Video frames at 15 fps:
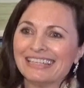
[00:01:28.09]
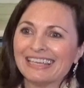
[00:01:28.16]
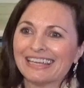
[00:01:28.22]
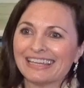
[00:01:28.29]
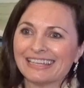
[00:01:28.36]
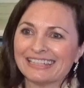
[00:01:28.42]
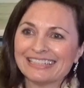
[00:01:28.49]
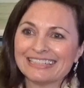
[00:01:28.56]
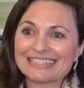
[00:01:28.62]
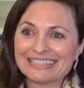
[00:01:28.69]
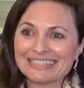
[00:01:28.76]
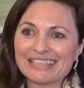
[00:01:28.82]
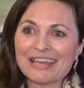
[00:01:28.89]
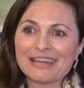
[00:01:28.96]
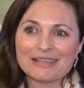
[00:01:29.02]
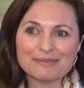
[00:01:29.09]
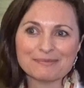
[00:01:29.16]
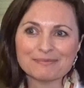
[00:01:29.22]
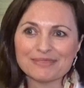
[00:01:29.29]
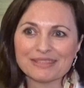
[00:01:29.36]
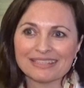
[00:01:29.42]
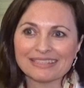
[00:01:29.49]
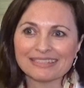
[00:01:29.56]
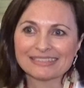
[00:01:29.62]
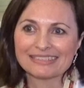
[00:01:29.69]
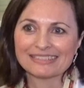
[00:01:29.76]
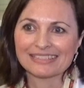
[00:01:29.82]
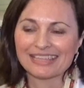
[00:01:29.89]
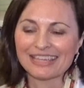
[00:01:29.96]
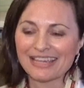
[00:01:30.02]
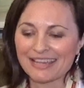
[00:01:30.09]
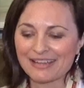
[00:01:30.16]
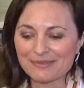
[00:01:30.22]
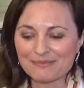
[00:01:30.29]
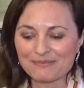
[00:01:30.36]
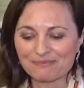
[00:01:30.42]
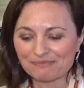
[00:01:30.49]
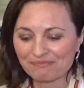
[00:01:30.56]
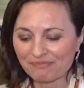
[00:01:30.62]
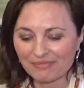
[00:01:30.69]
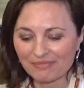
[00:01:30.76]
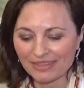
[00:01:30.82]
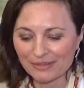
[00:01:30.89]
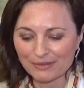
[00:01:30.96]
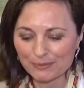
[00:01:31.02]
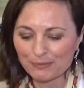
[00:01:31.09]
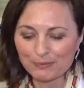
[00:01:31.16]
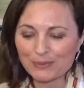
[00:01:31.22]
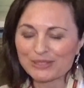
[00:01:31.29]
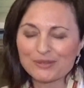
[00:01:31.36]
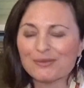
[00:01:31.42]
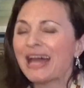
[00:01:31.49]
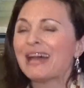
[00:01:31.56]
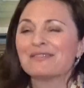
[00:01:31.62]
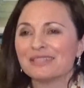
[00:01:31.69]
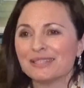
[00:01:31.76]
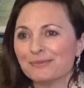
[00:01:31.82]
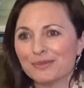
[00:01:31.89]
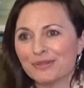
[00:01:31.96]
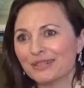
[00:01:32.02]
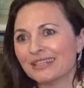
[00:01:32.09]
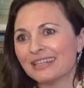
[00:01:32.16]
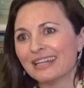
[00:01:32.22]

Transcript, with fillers: uh, it's a time that um, we don't have anymore.